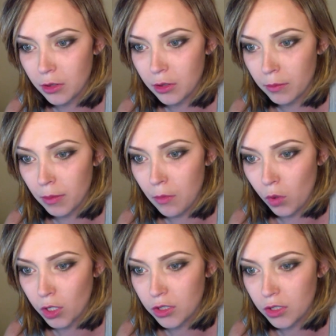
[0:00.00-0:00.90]
but more
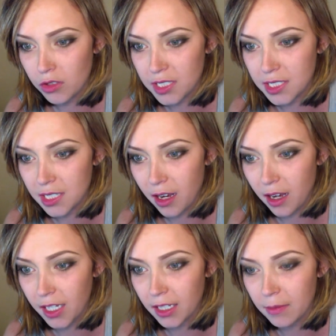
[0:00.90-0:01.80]
to the
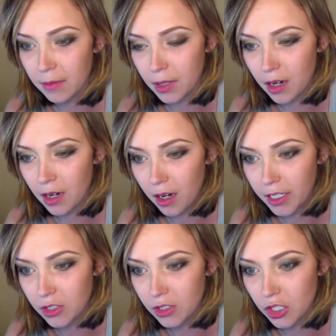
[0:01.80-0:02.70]
side and
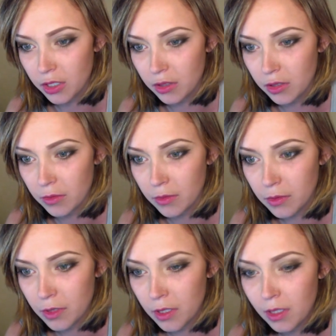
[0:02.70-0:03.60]
behind you.
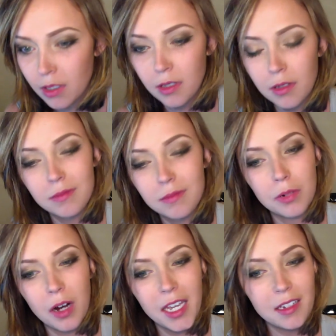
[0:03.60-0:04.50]

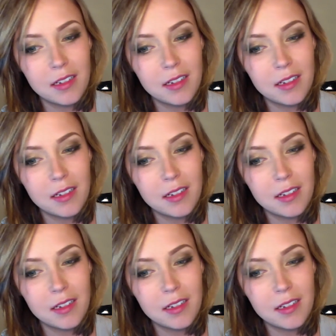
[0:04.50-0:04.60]
Bryant?